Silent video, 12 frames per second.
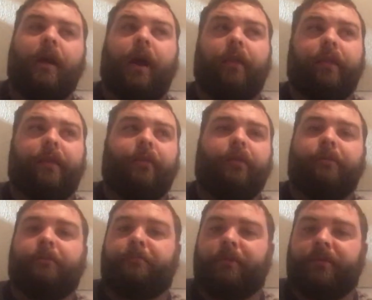And the
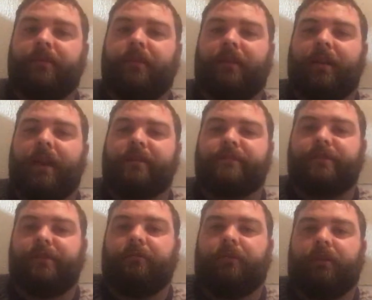only person that can
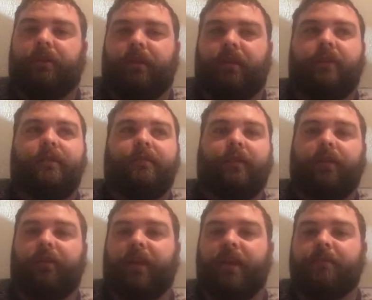actually really
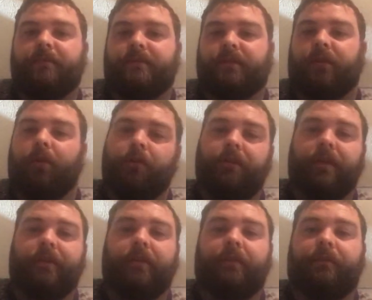steal a game is the
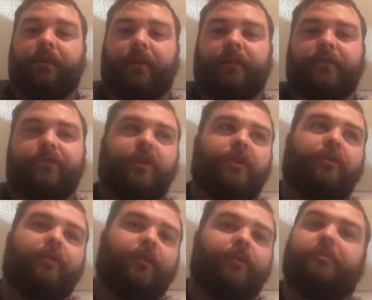goaltender if he gets a
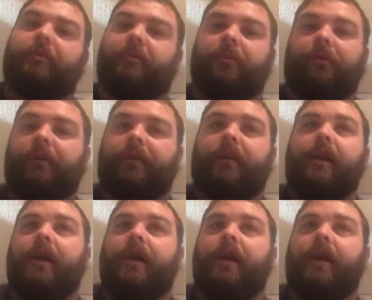shutout or lets one goal in